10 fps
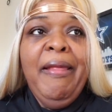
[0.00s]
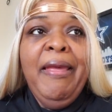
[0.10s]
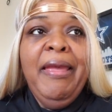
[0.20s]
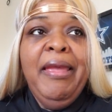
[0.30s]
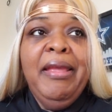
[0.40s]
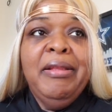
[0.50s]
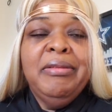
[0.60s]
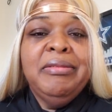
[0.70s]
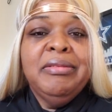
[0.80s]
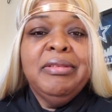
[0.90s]

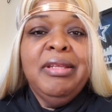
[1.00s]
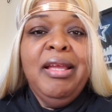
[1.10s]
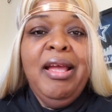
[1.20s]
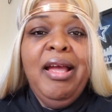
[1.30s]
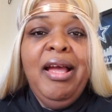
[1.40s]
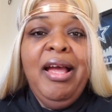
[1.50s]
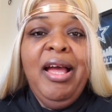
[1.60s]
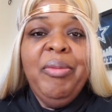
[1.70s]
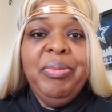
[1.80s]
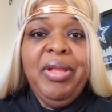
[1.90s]
and
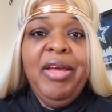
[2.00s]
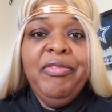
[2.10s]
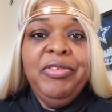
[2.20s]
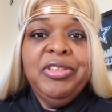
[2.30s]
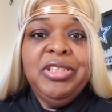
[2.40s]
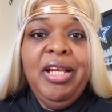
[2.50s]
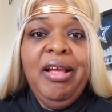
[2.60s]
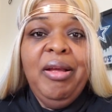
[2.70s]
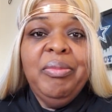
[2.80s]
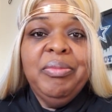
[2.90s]
I applied for a
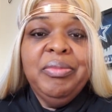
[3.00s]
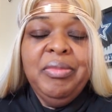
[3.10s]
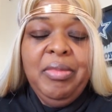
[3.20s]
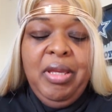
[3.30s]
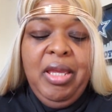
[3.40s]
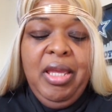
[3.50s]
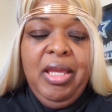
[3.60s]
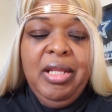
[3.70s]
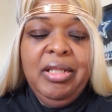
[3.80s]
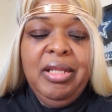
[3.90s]
job.
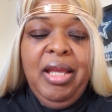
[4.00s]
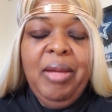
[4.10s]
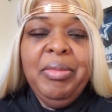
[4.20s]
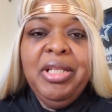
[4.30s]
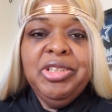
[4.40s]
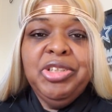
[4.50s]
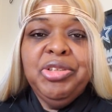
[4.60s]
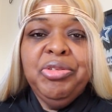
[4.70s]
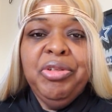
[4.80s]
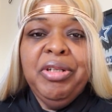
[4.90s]
And I'm not
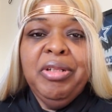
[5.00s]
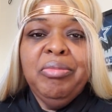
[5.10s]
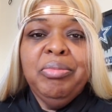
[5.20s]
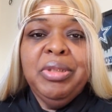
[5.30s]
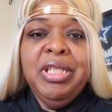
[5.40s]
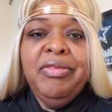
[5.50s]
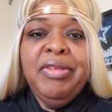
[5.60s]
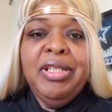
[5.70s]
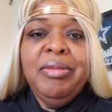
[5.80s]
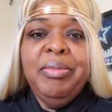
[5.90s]
sure, I don't believe
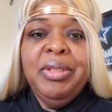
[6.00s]
that the